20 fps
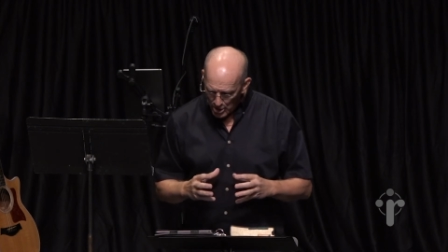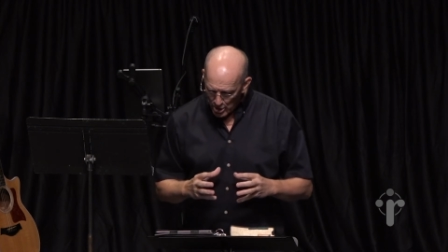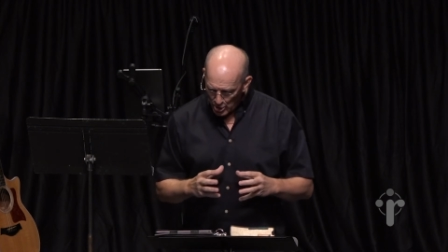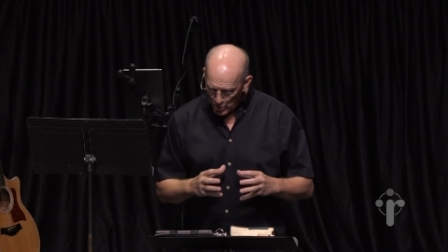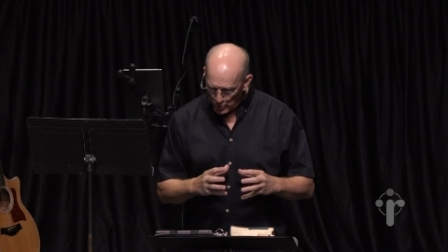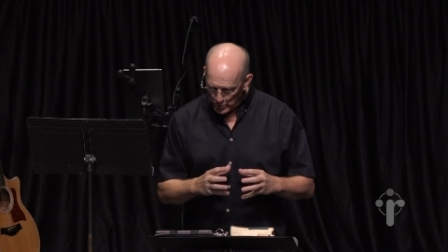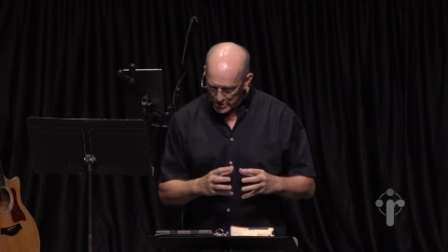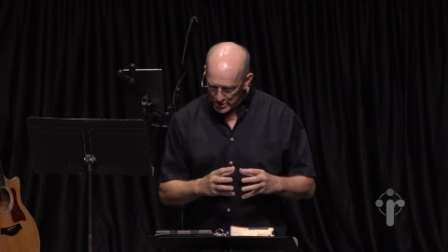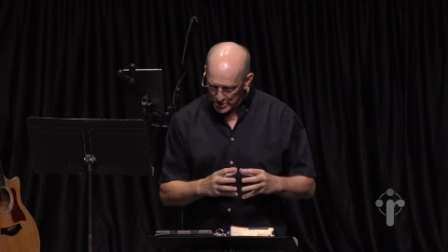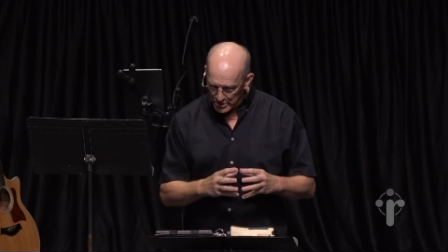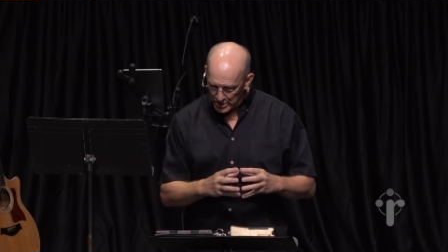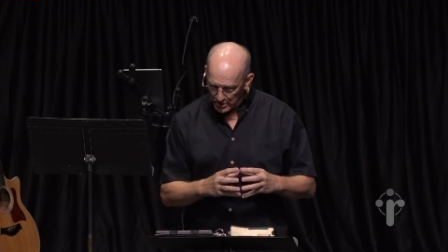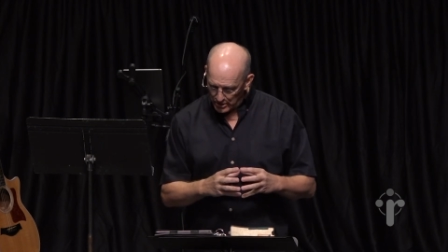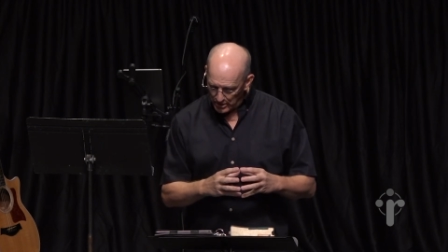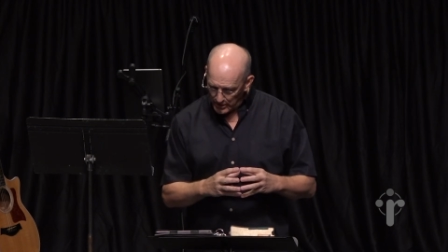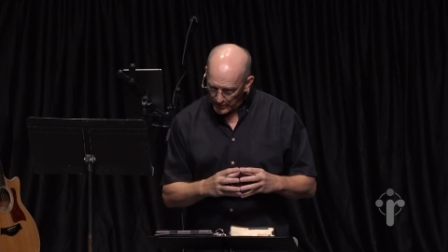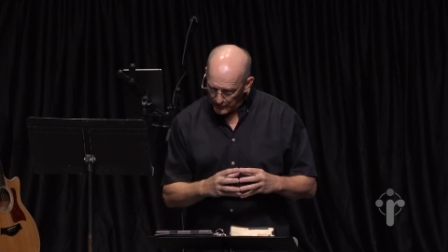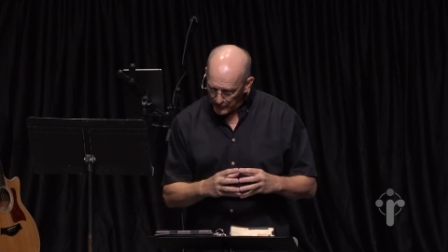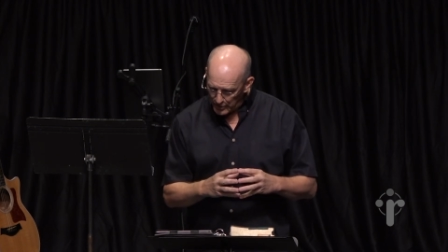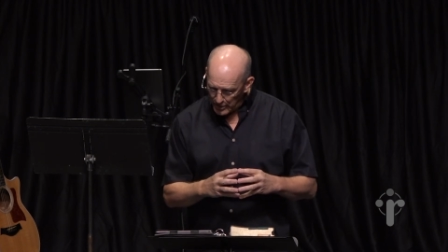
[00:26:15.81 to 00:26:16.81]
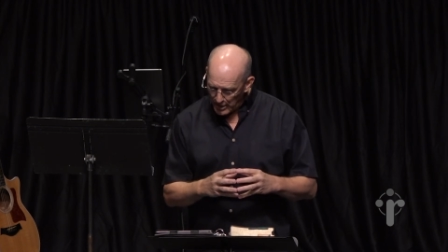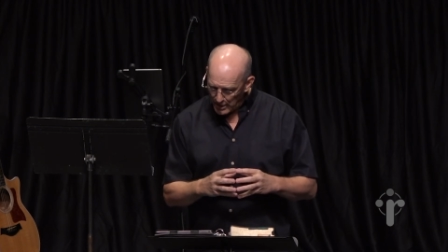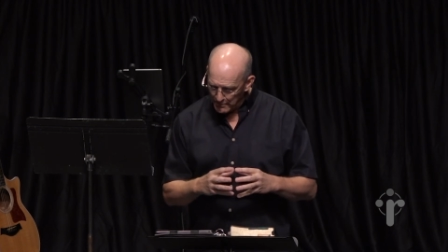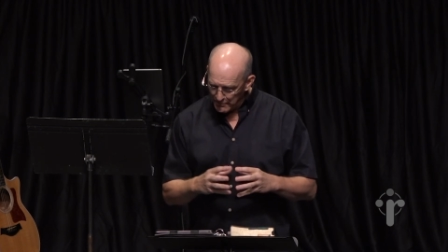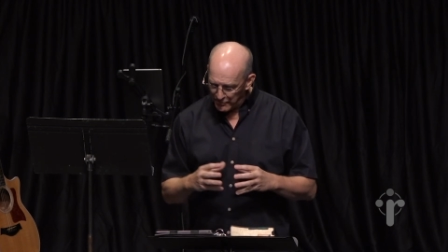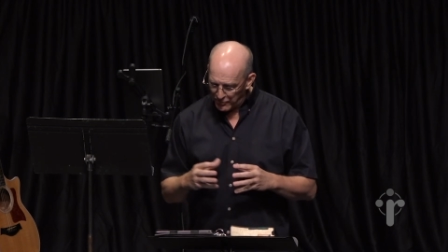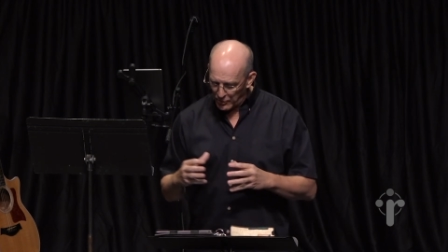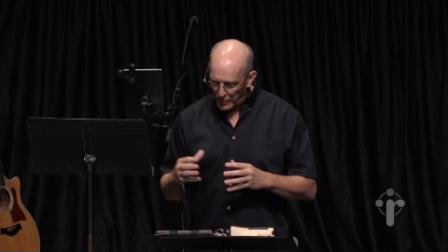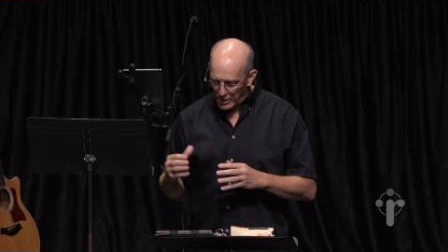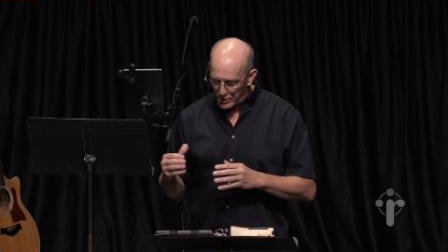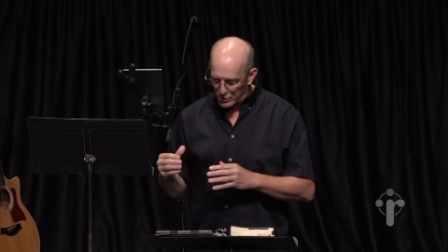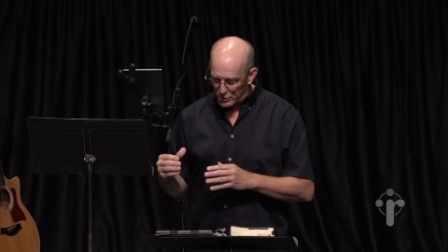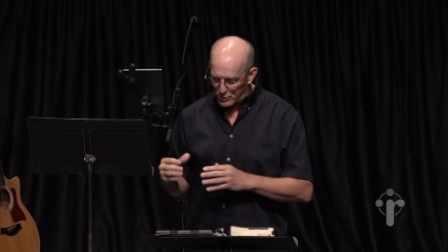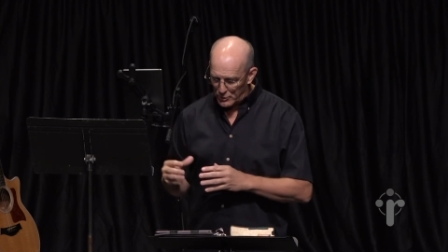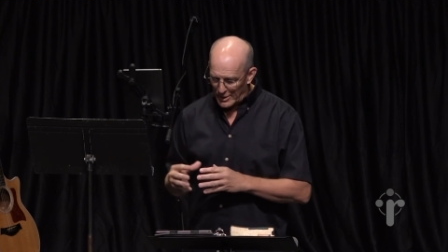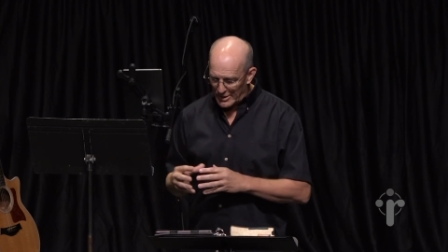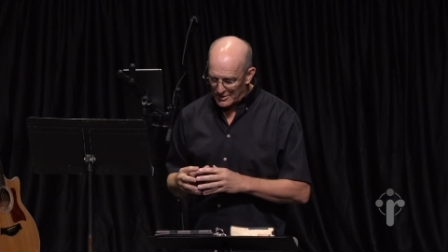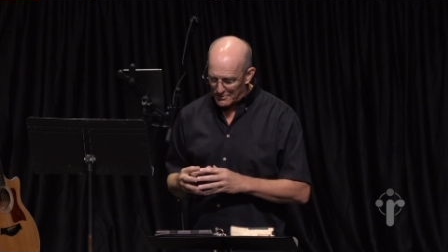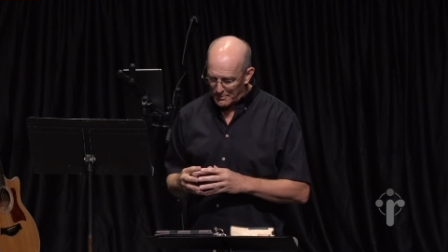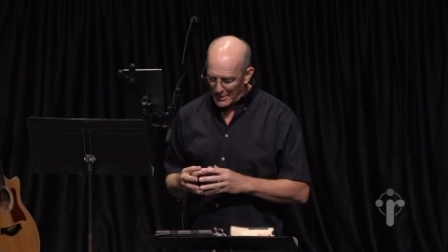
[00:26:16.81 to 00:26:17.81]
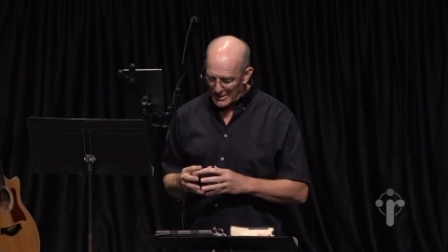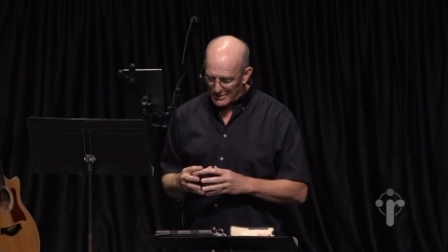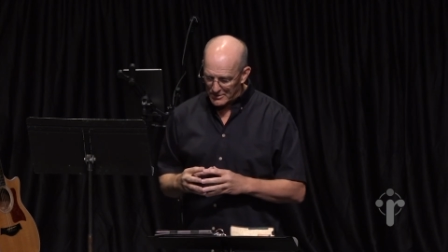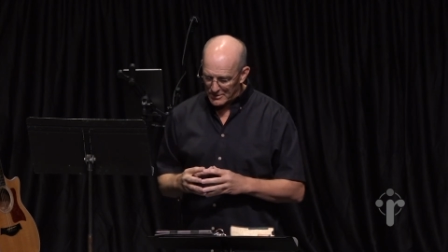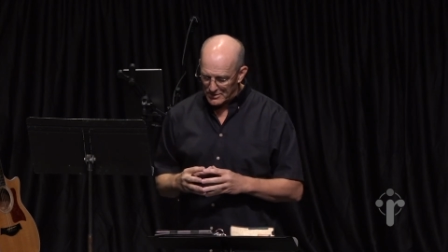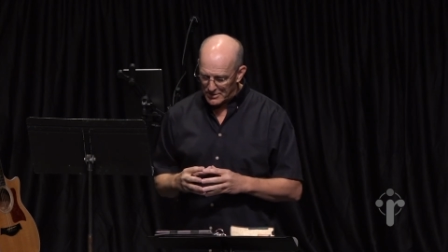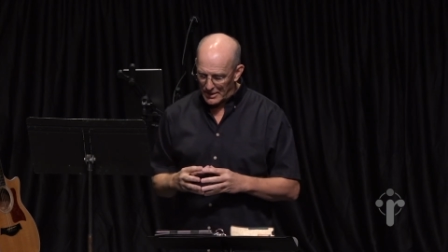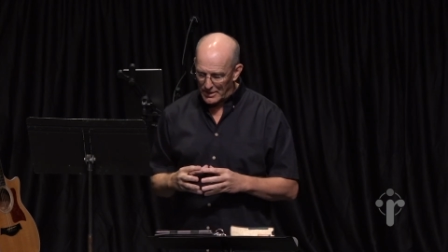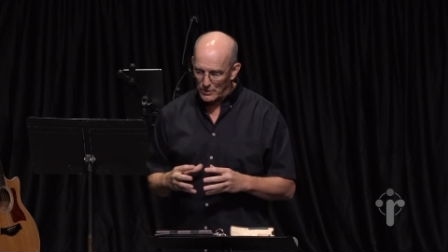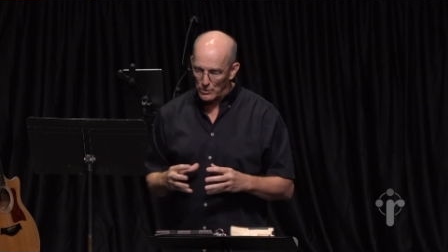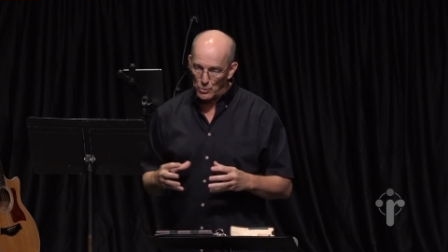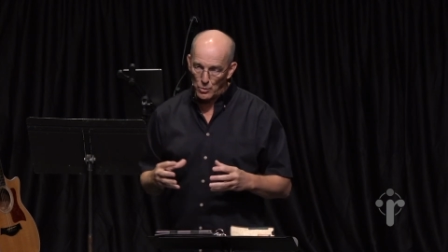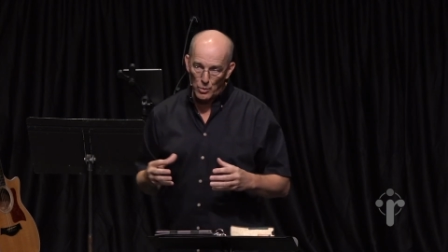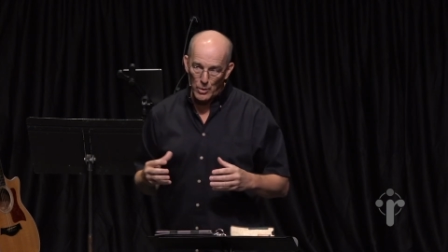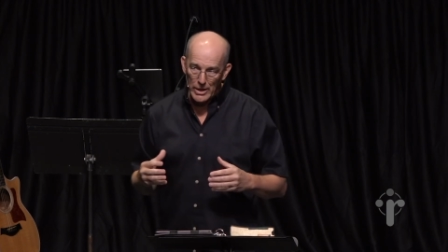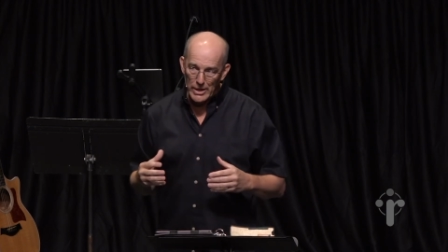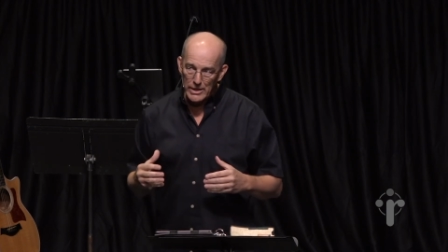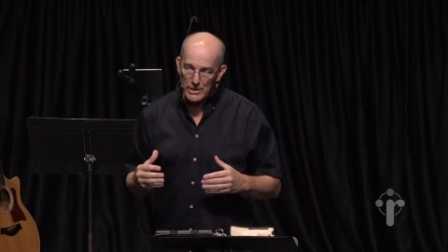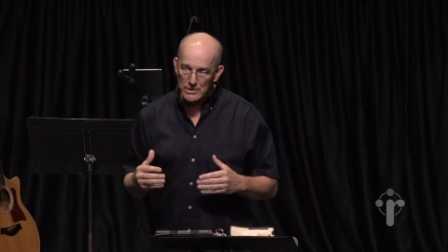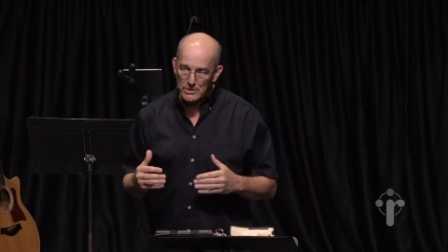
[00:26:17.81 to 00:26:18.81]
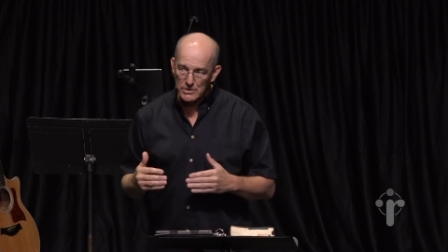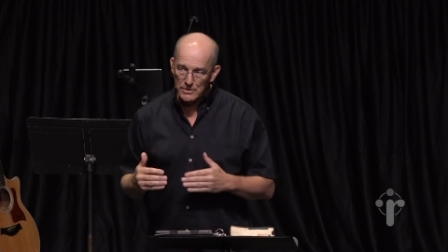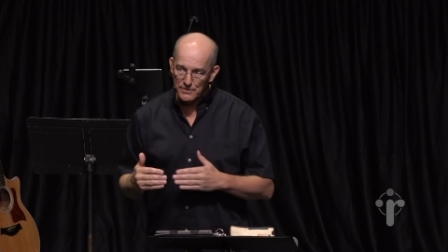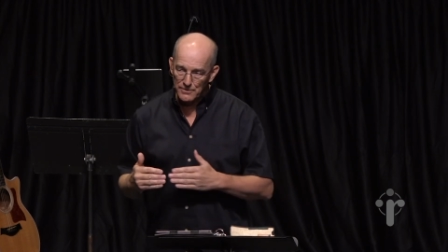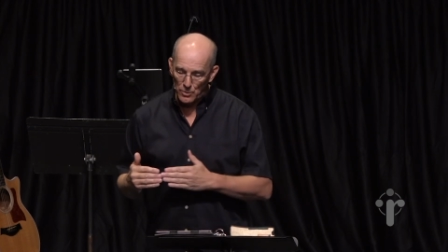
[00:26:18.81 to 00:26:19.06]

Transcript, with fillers: who was delivered up for our trespasses and raised